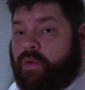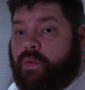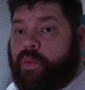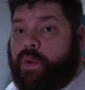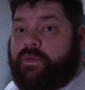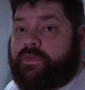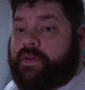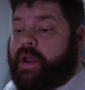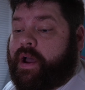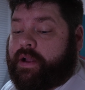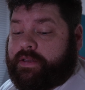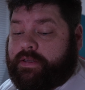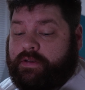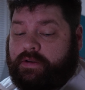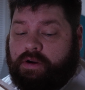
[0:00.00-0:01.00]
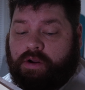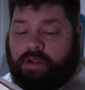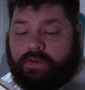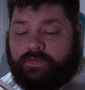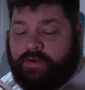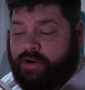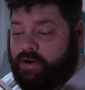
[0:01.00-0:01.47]
we've got
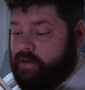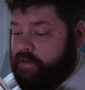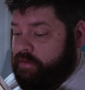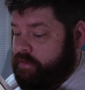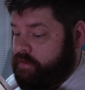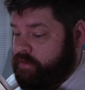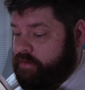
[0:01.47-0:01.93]
all of our